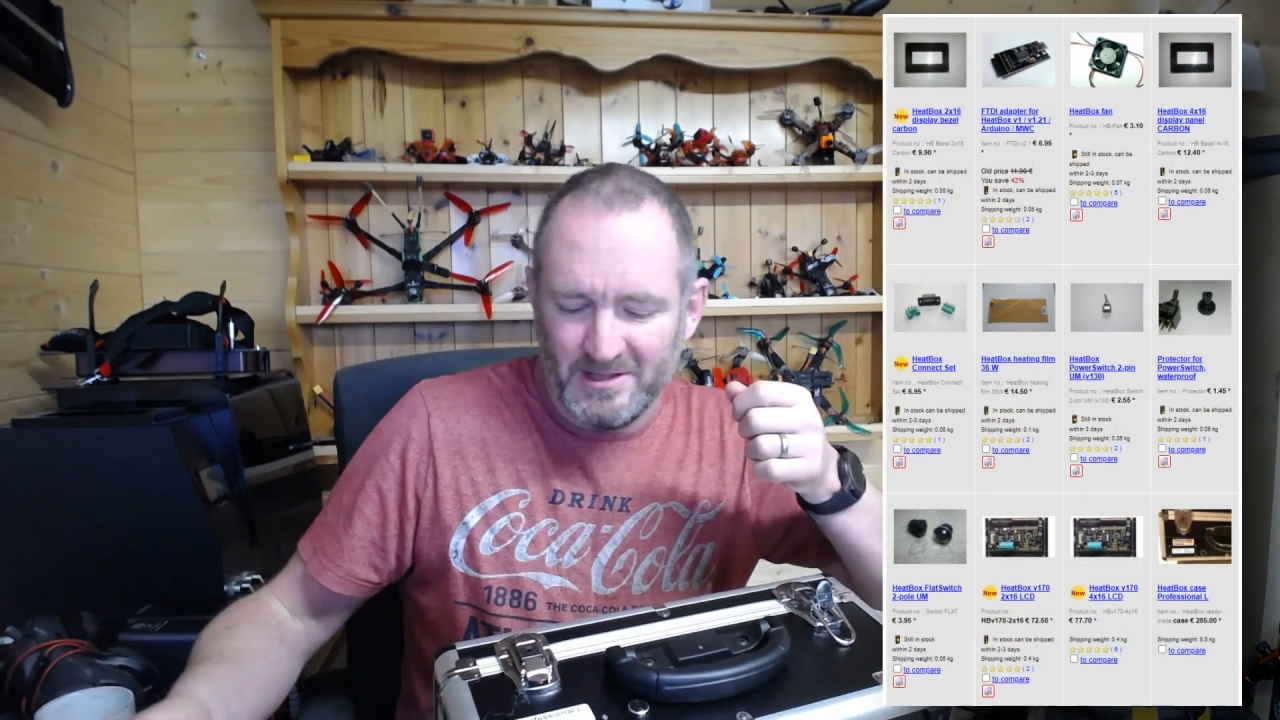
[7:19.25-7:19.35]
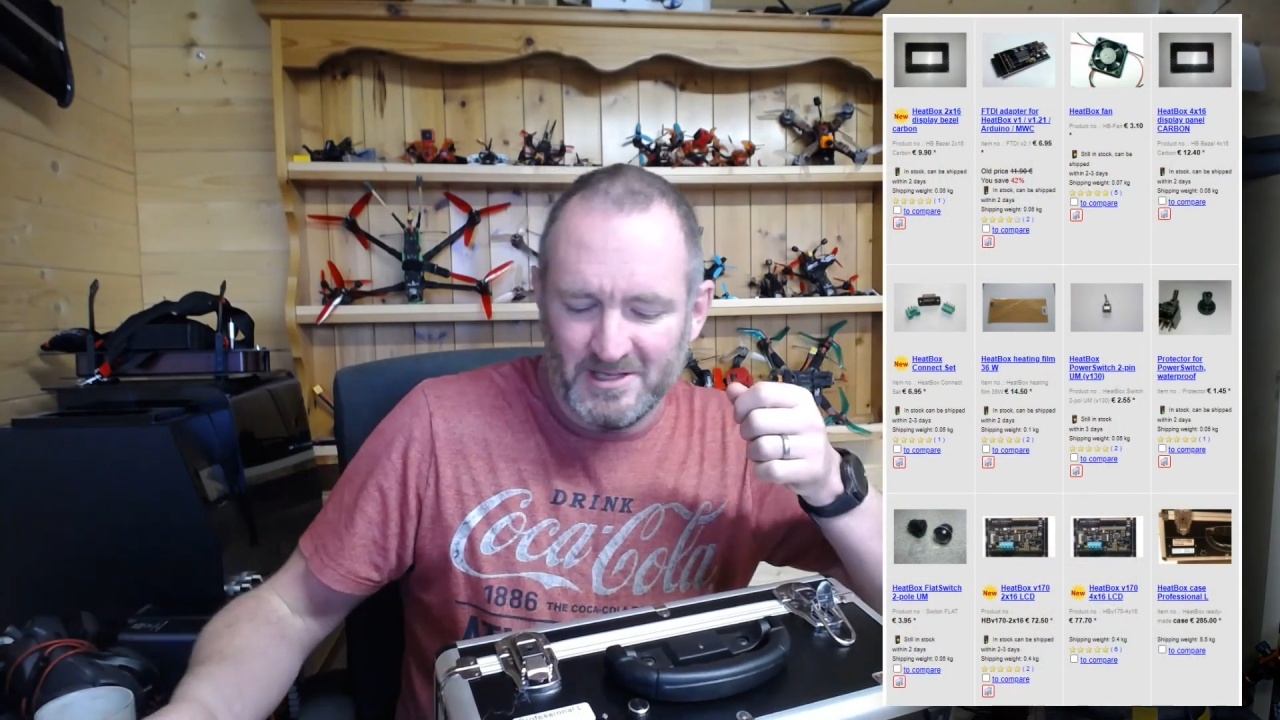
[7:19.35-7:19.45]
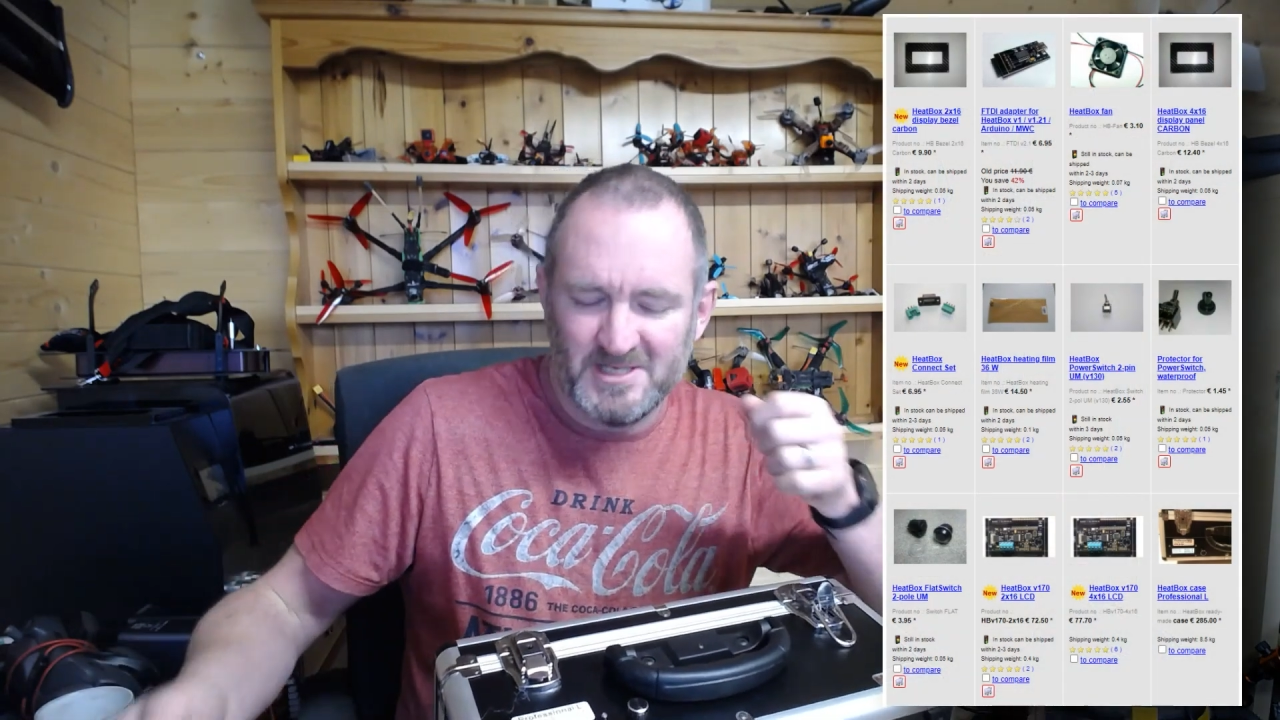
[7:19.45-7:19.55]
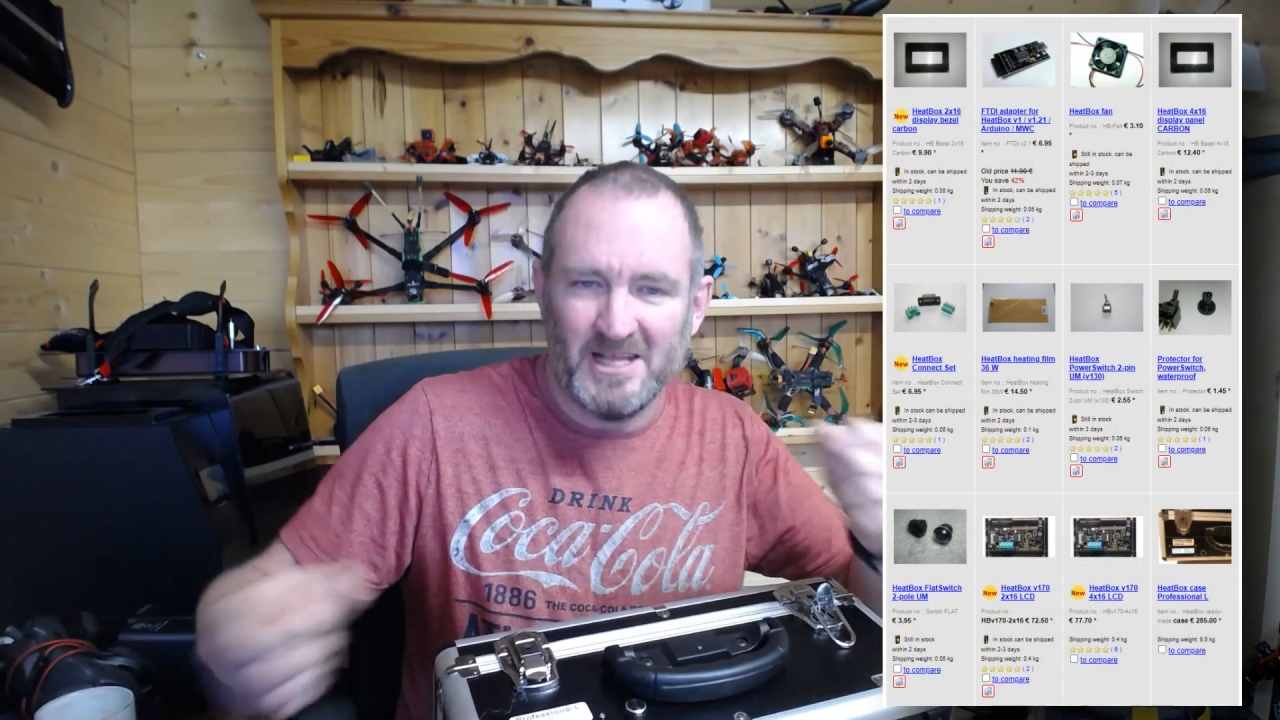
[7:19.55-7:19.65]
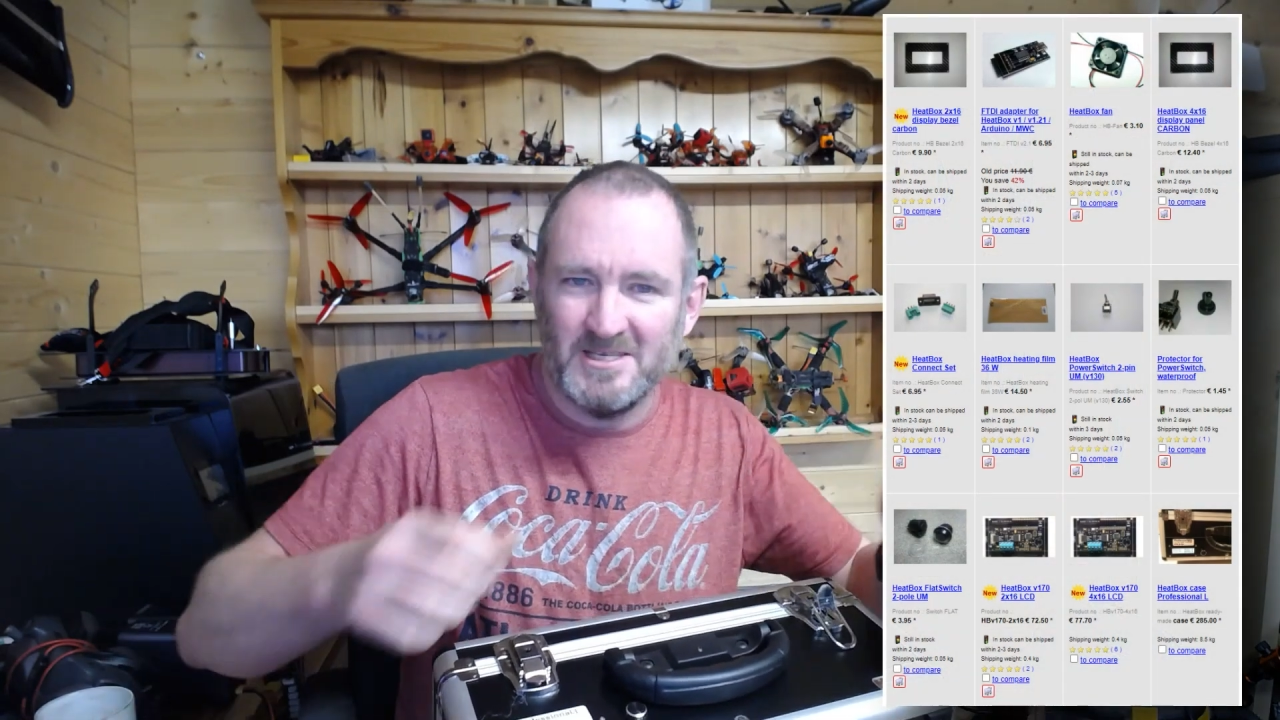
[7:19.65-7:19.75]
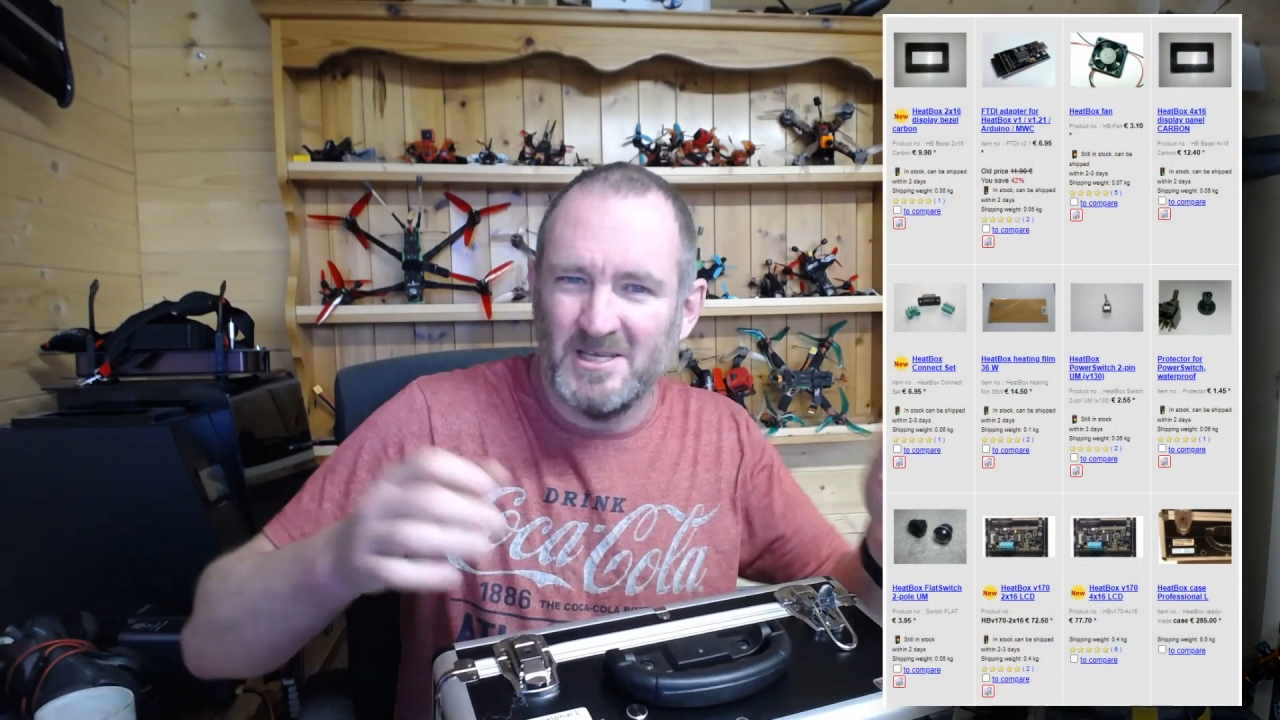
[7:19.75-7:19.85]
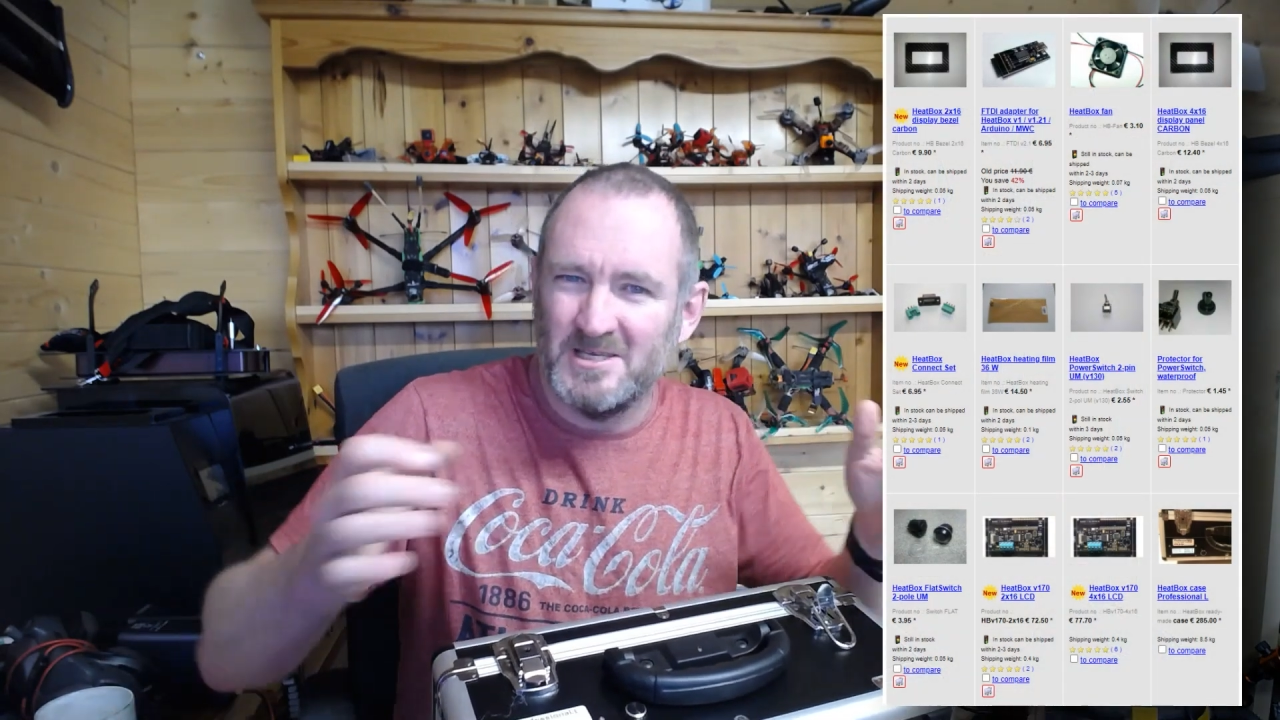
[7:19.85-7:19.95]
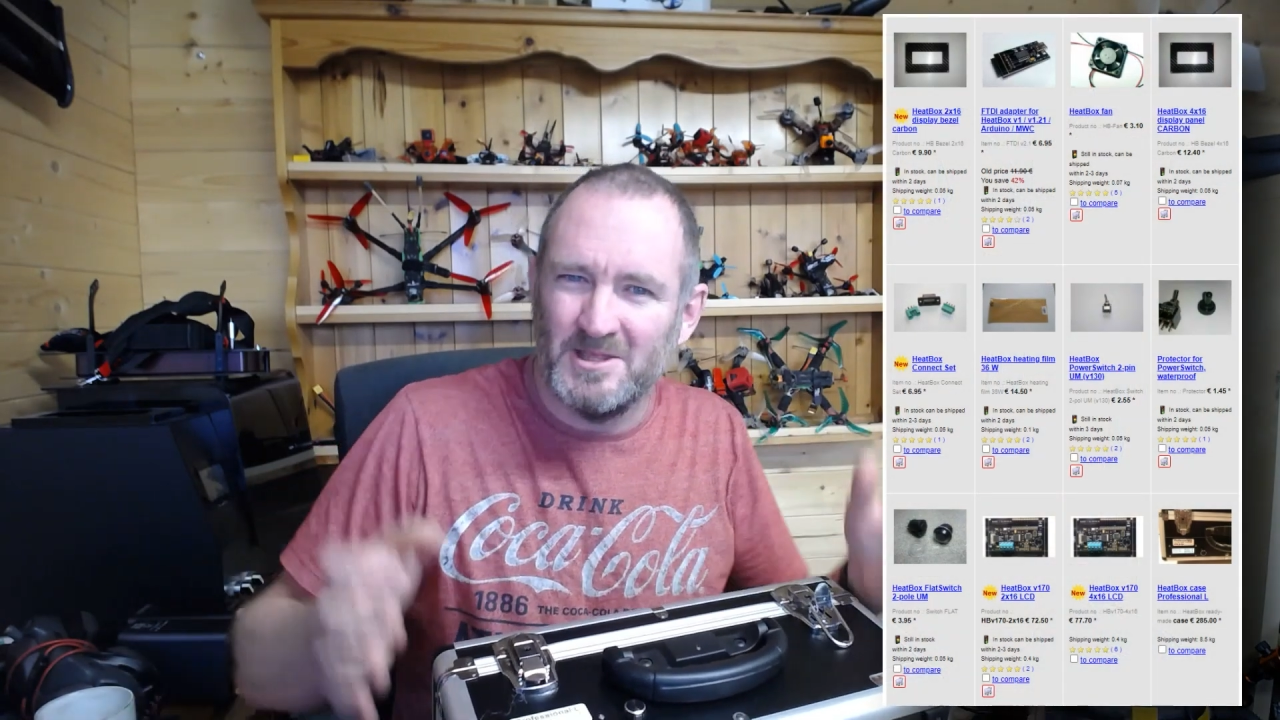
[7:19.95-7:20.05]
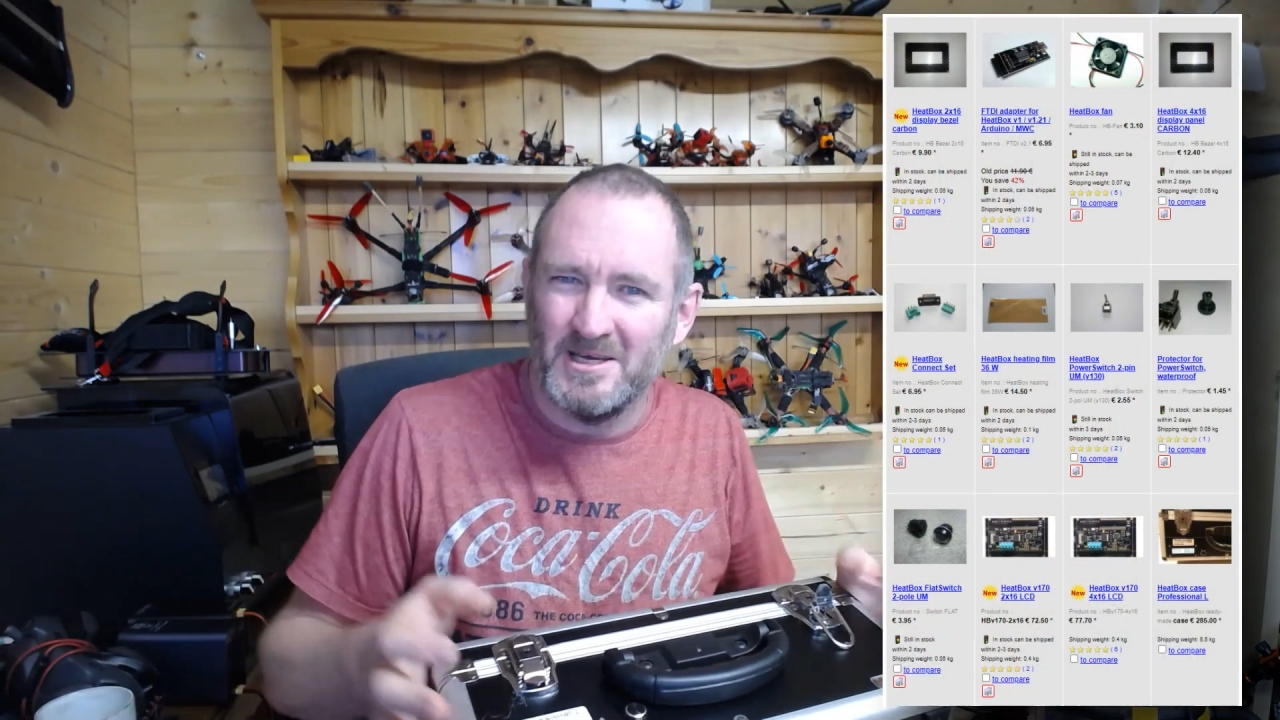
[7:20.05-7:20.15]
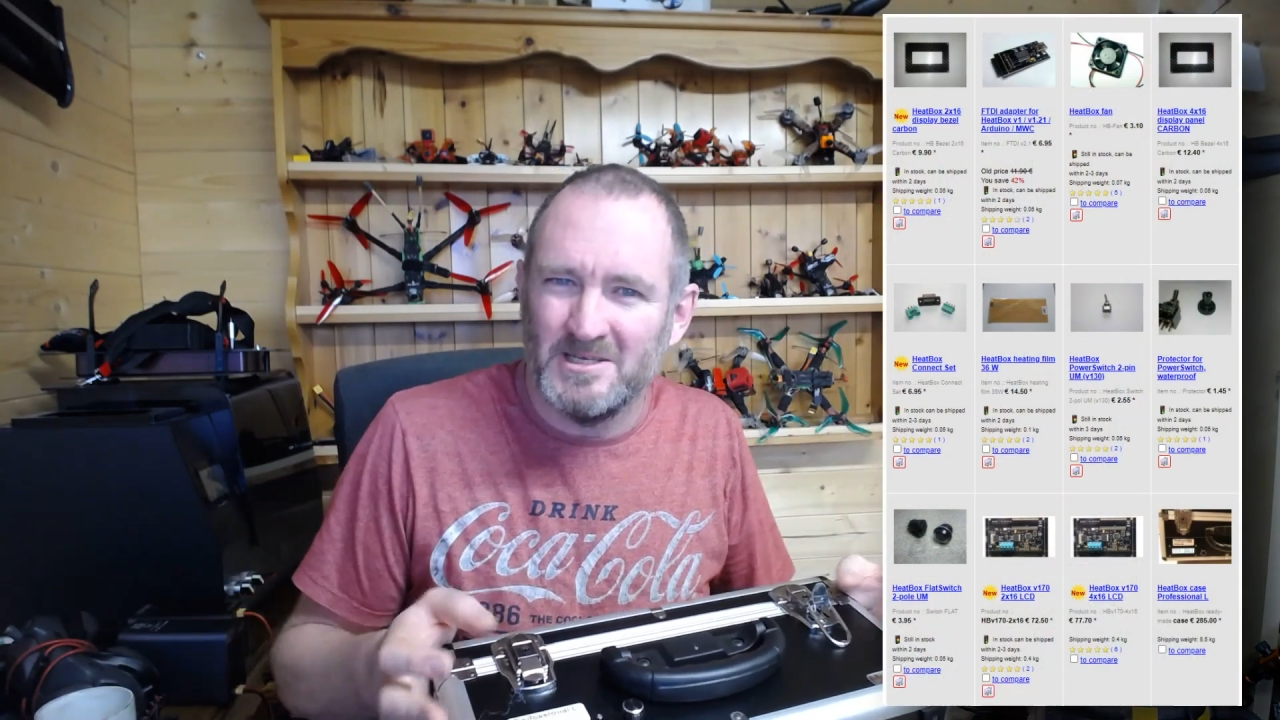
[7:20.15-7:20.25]
the
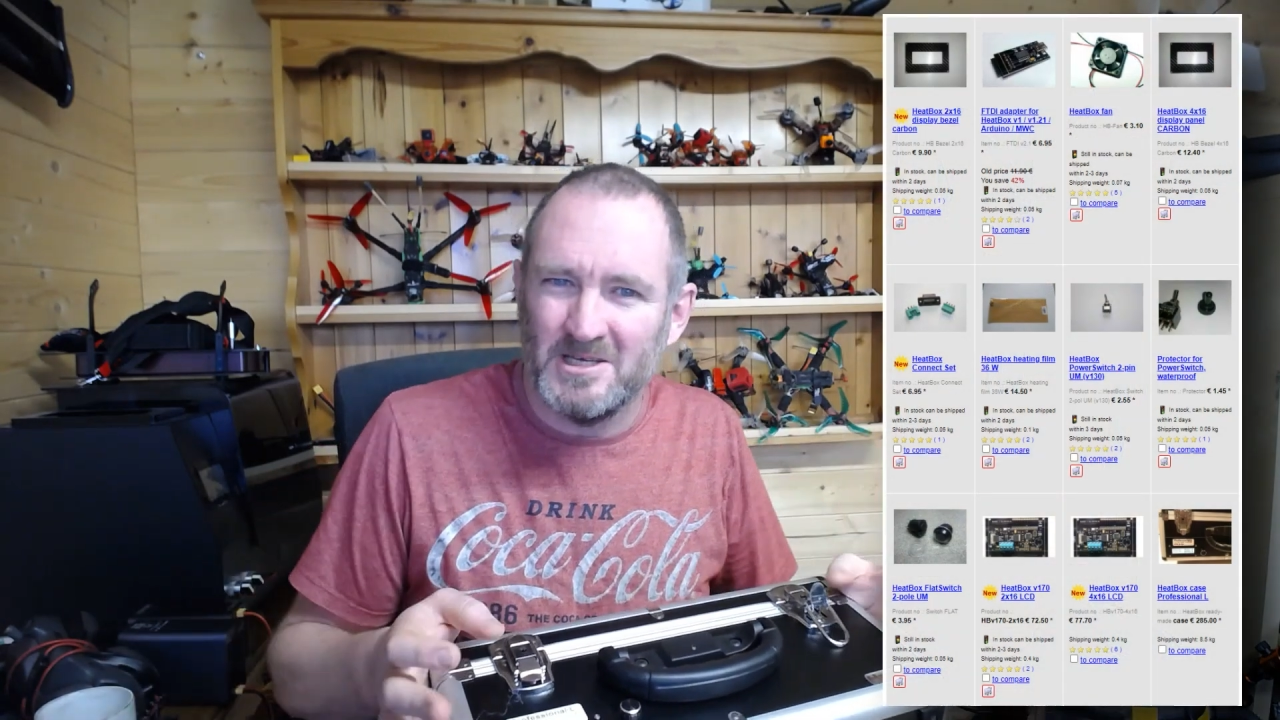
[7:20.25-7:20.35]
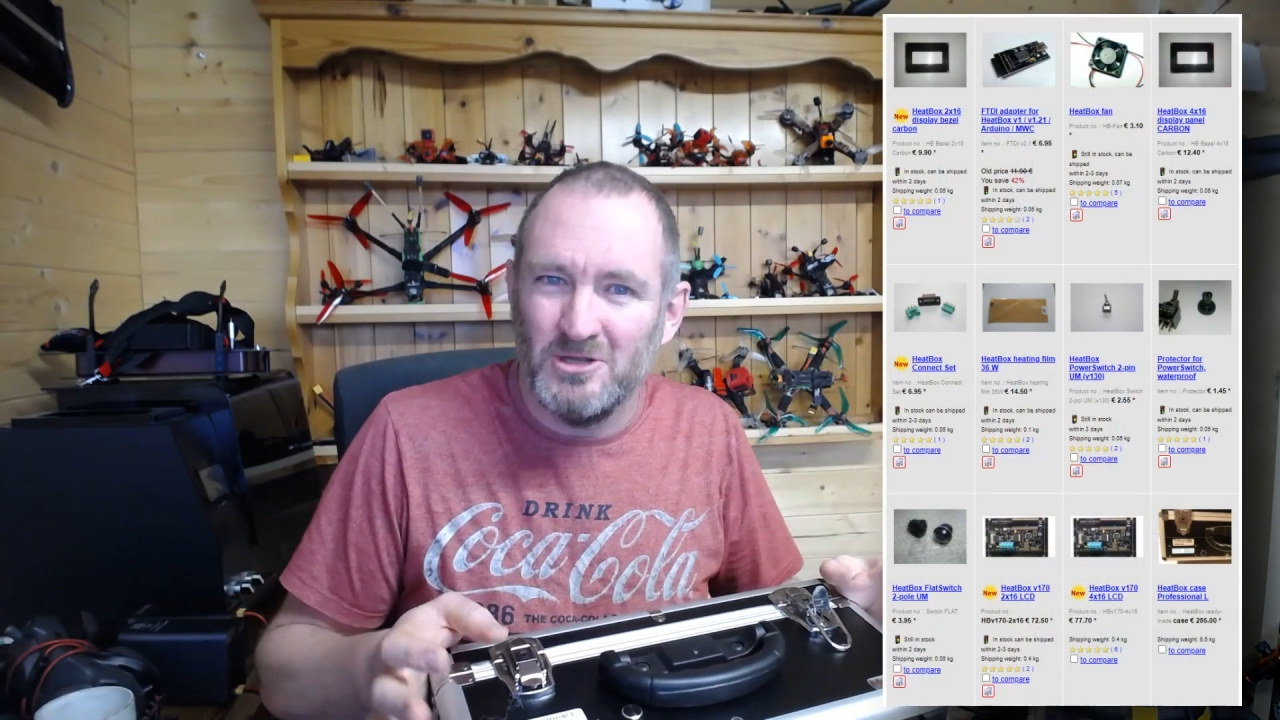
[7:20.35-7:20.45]
sensors and things,